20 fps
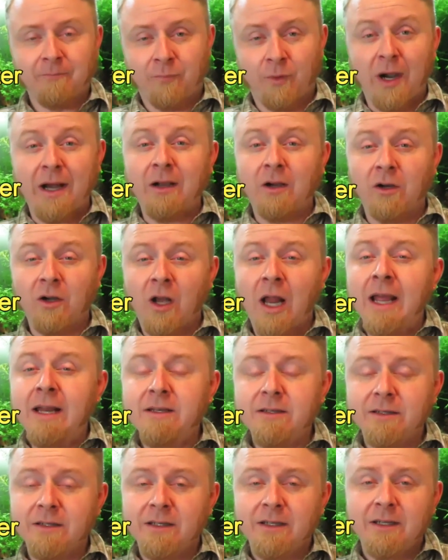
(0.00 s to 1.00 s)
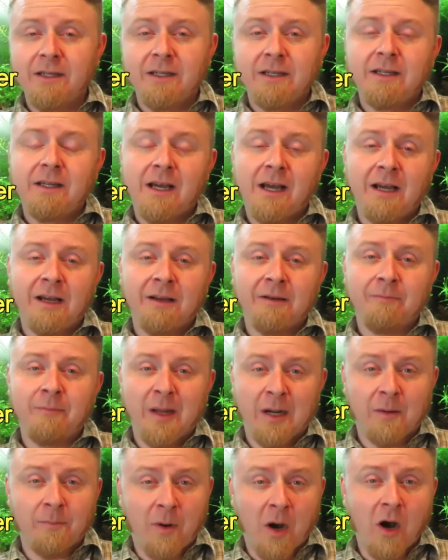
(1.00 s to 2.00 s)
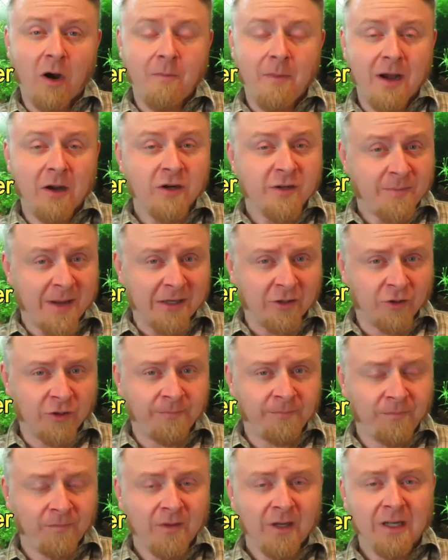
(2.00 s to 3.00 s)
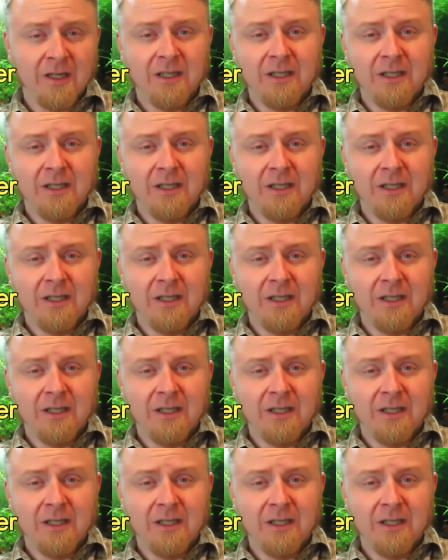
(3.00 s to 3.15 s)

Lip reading: brighter light, better power, better spectrum